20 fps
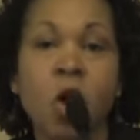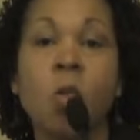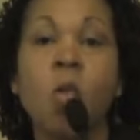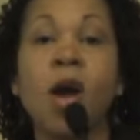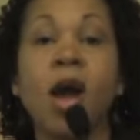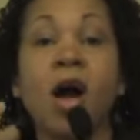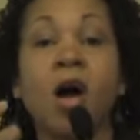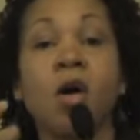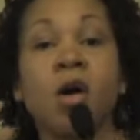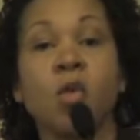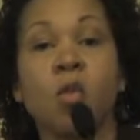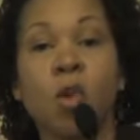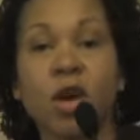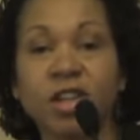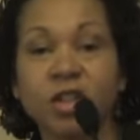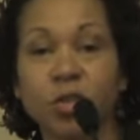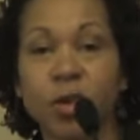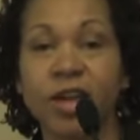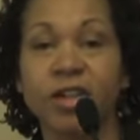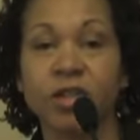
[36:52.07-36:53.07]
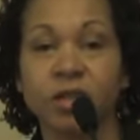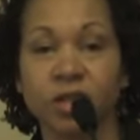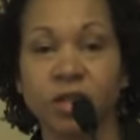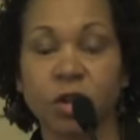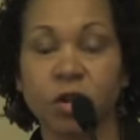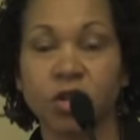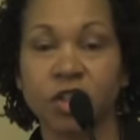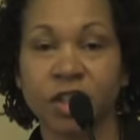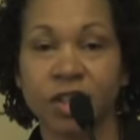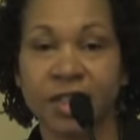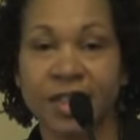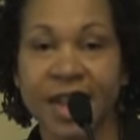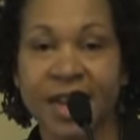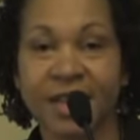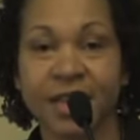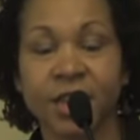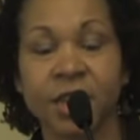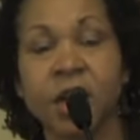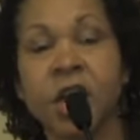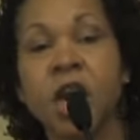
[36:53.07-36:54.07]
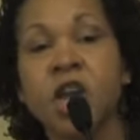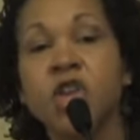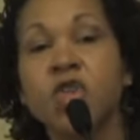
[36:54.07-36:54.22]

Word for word: Well, what is racial socialization?